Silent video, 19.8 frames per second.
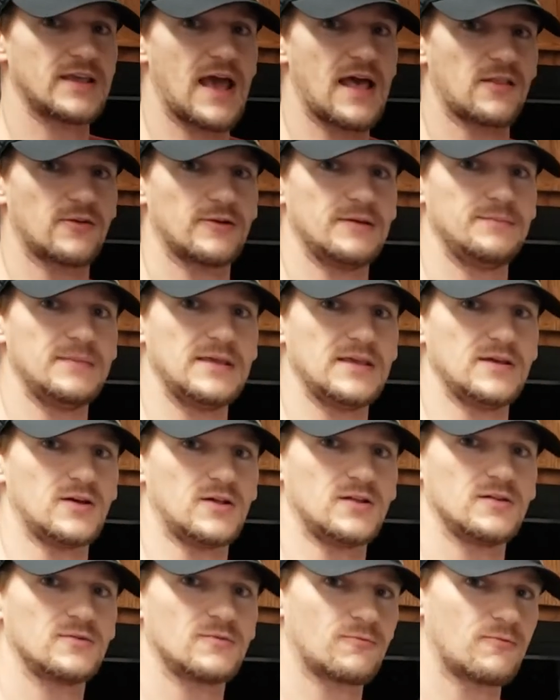calorie
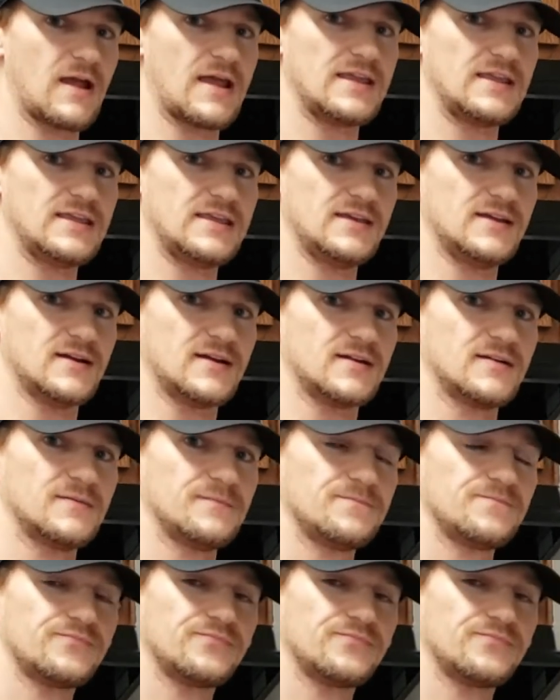meal right here